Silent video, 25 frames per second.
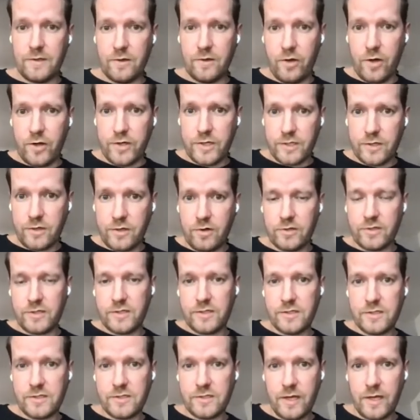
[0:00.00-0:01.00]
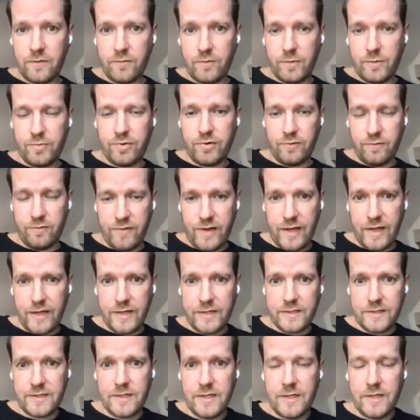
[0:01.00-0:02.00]
learning content can we
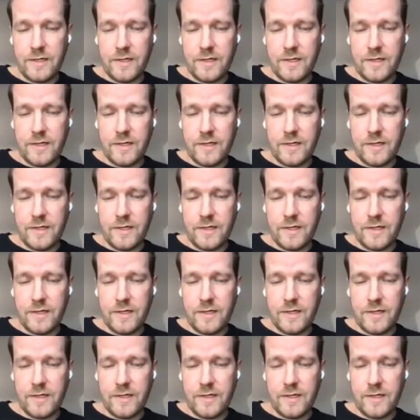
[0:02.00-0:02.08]
provide